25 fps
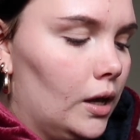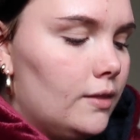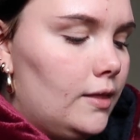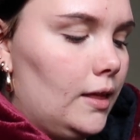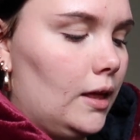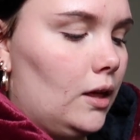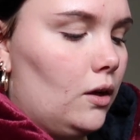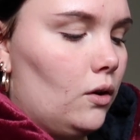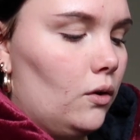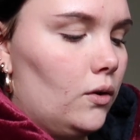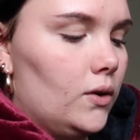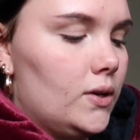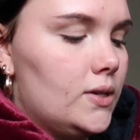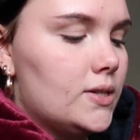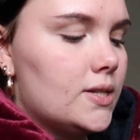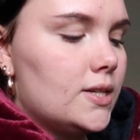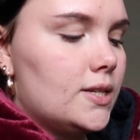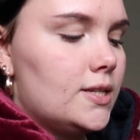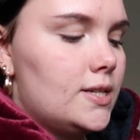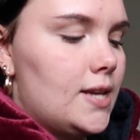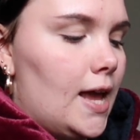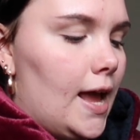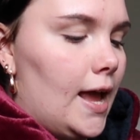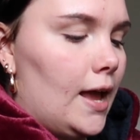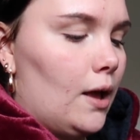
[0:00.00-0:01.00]
the gods
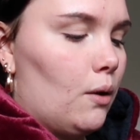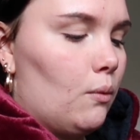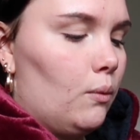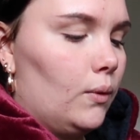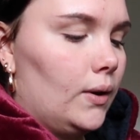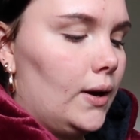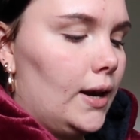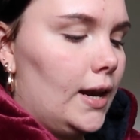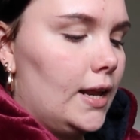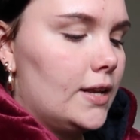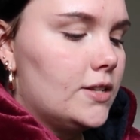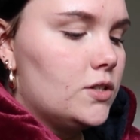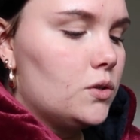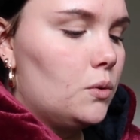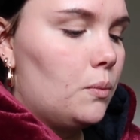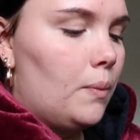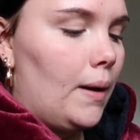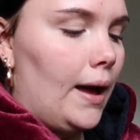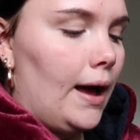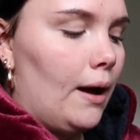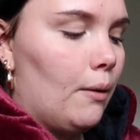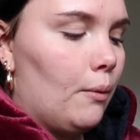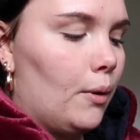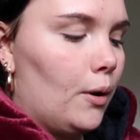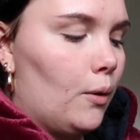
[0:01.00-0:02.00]
take what little
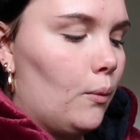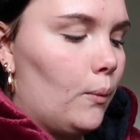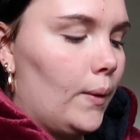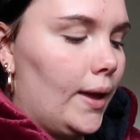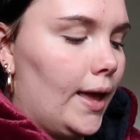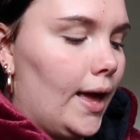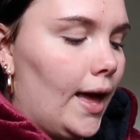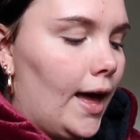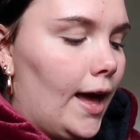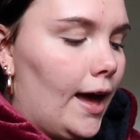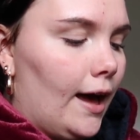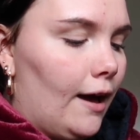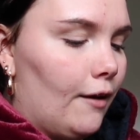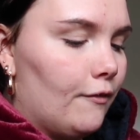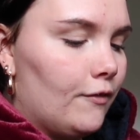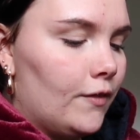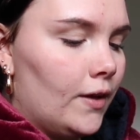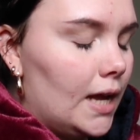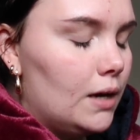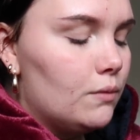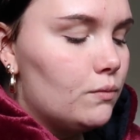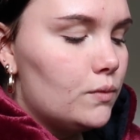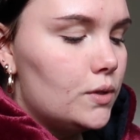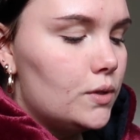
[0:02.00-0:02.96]
power we have. In